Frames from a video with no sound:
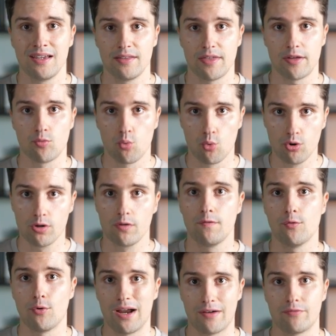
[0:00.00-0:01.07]
that work
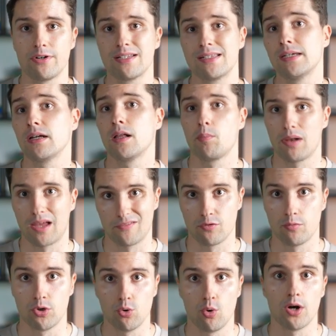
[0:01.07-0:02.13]
for every single
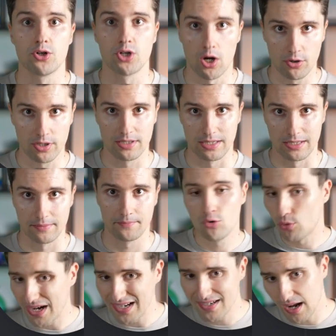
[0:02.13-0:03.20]
platform you are targeting.
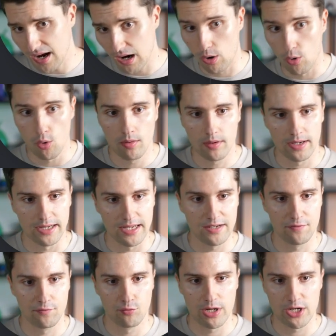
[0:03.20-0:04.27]
Right now,
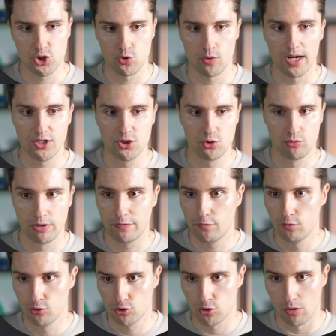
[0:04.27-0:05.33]
if we try to
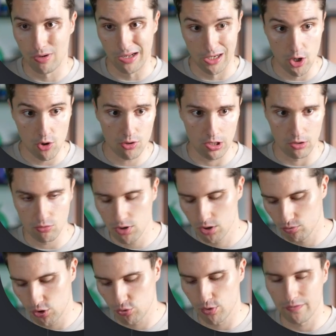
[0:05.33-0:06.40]
refer to our logo,
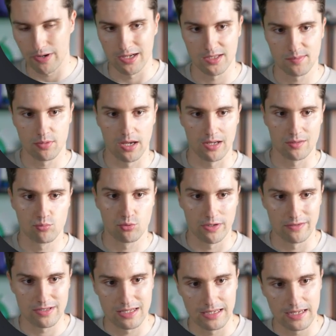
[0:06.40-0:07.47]
which we've added
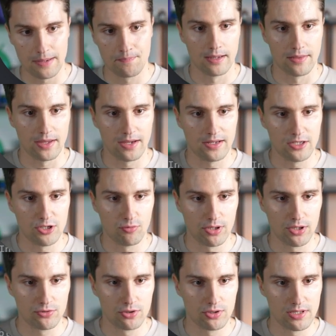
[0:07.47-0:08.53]
previously, then you will
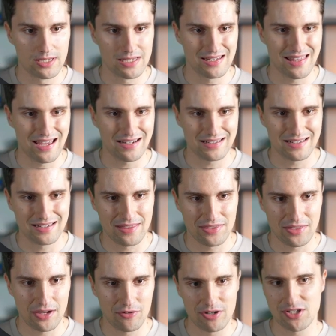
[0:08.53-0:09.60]
notice that
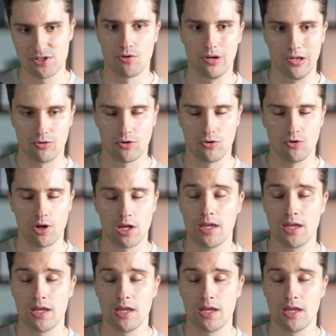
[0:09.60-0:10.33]
there is no logo.